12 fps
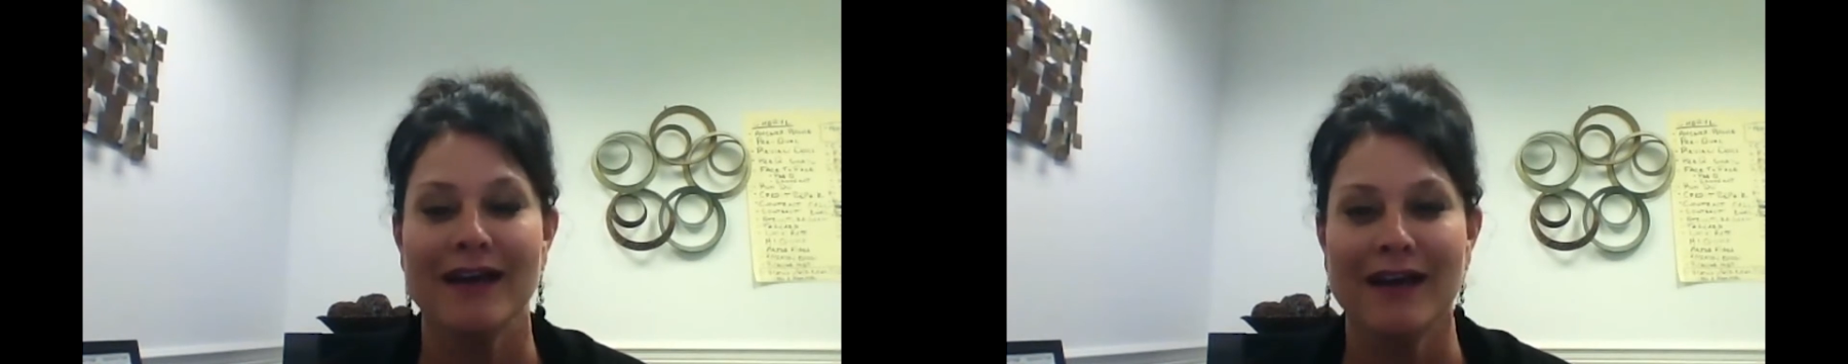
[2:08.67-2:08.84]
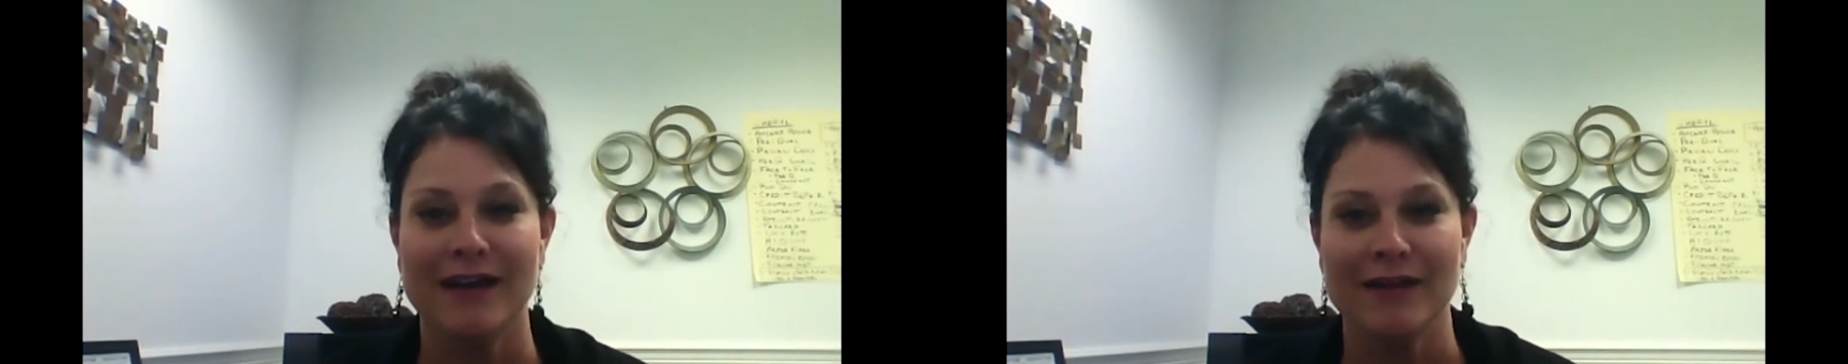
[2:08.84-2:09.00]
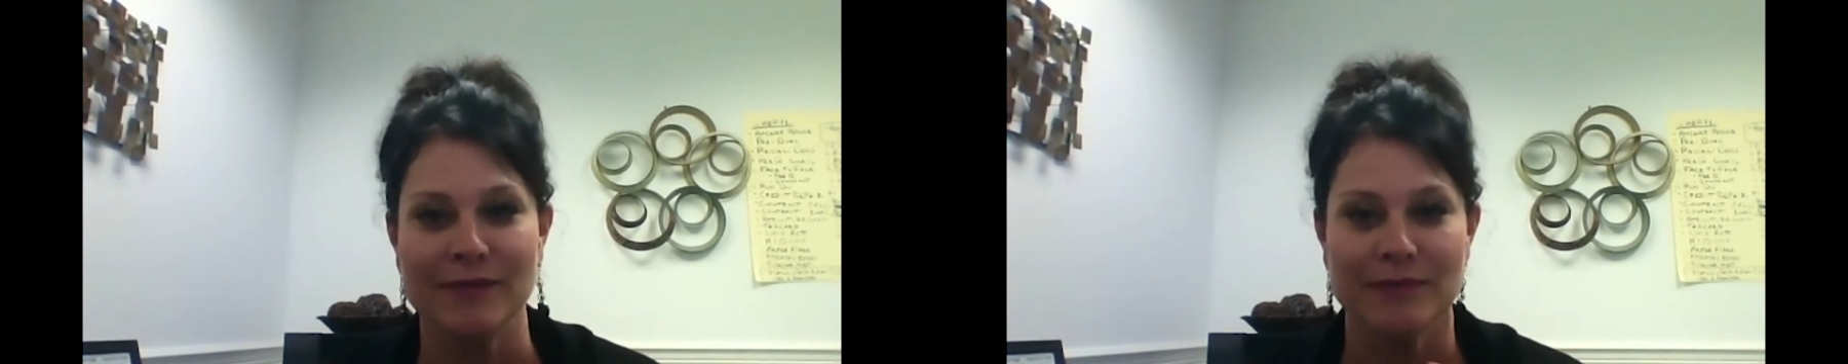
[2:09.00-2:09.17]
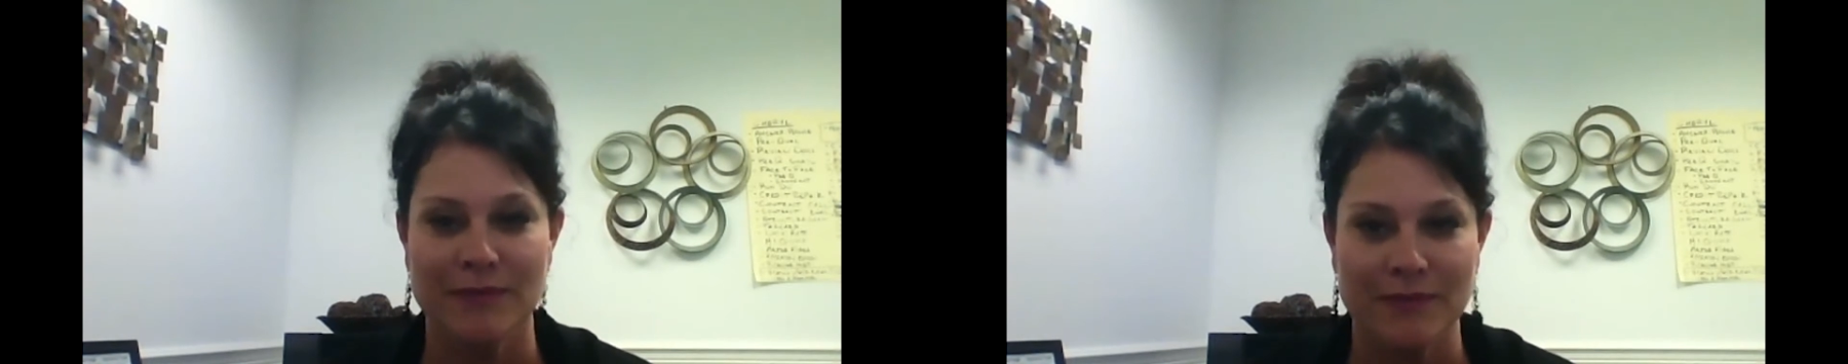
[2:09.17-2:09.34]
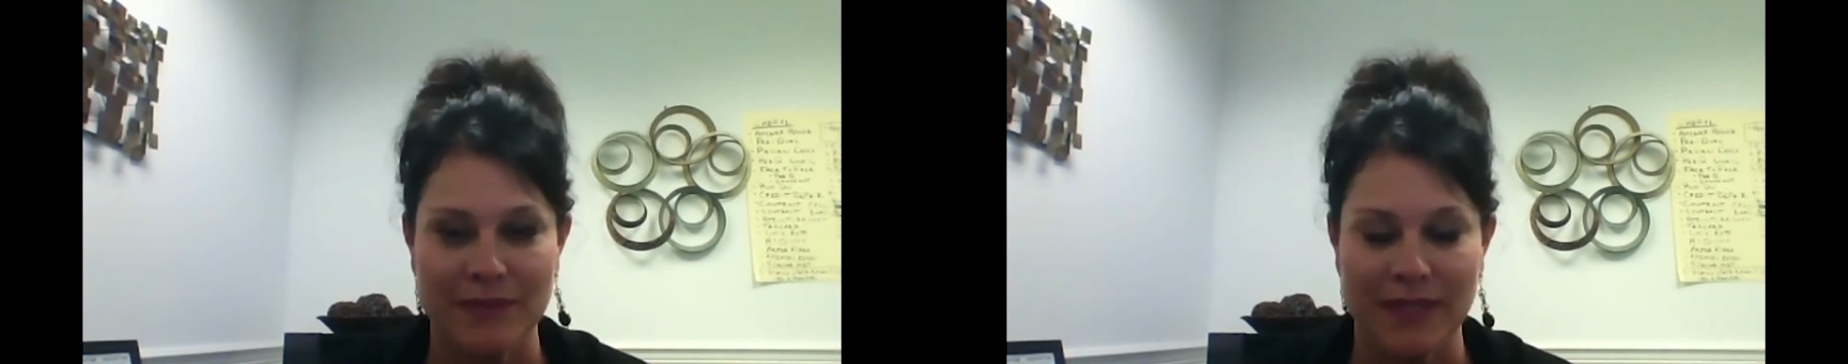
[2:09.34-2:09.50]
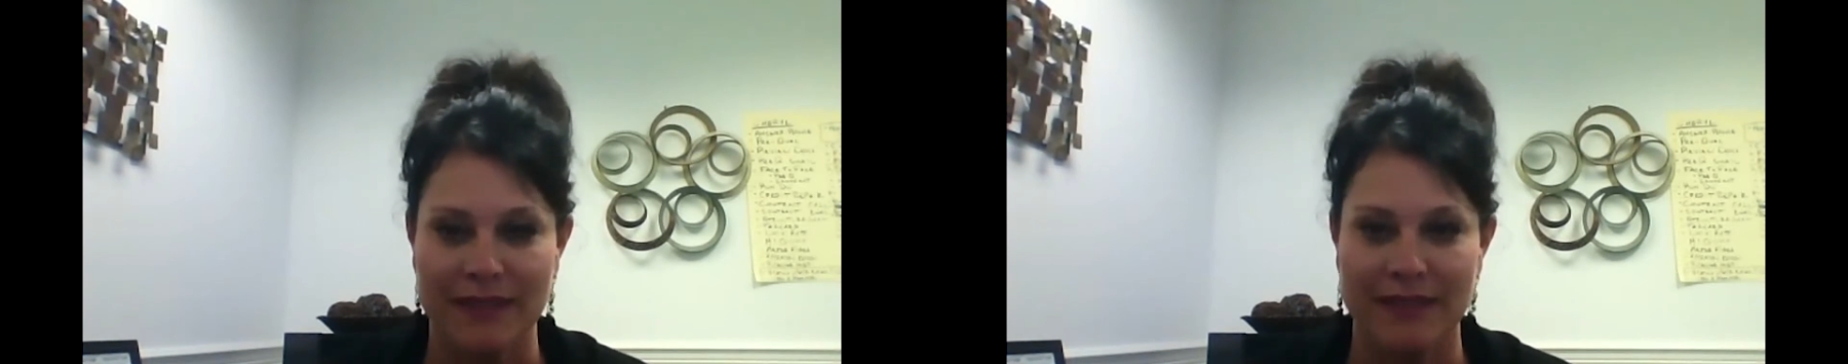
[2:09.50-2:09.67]
and
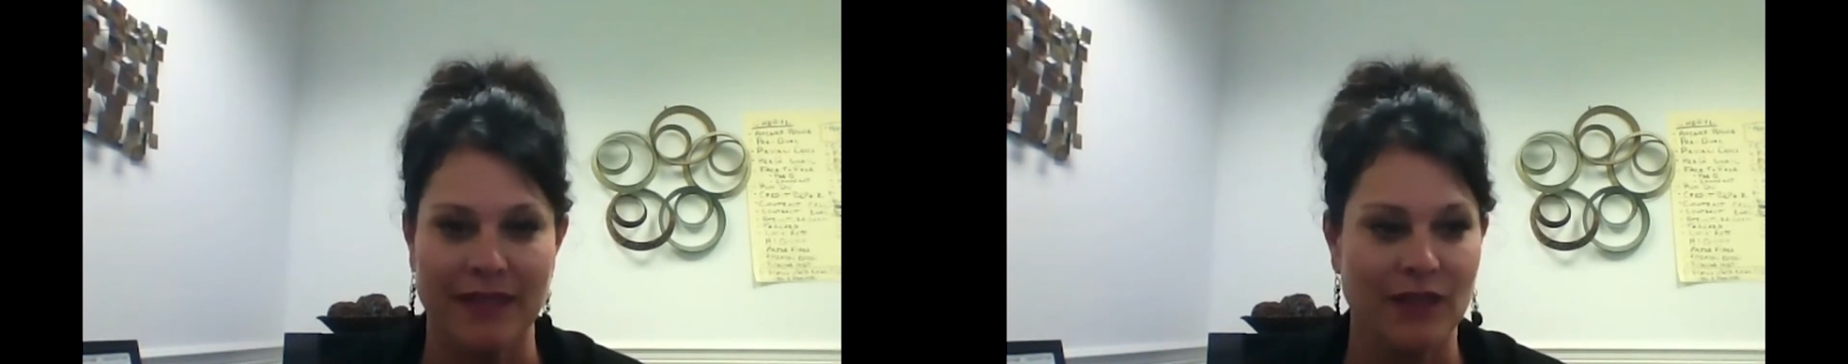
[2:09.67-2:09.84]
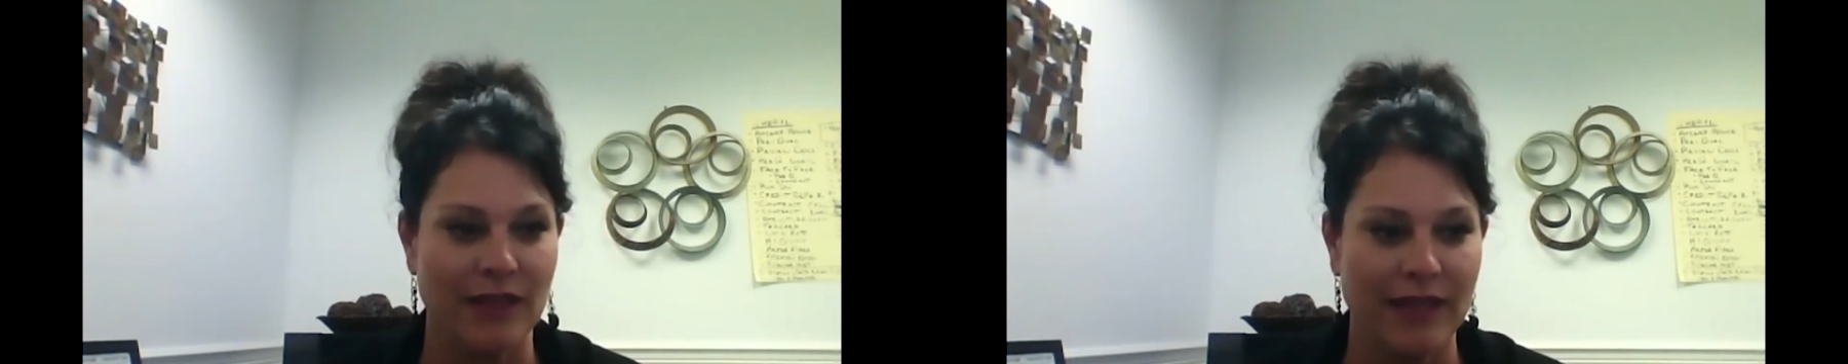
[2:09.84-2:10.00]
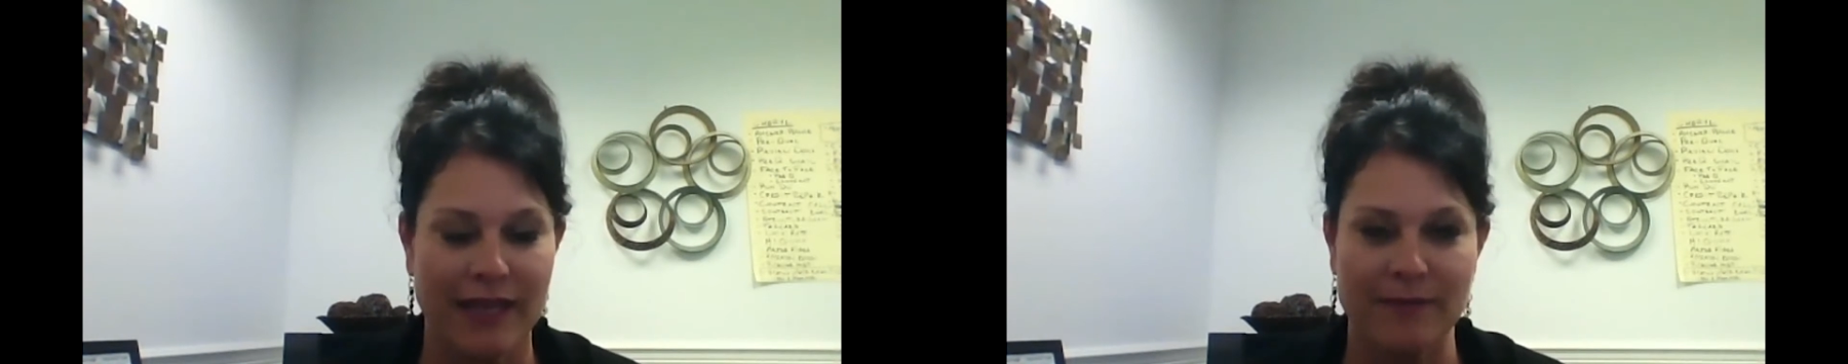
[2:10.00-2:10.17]
they'll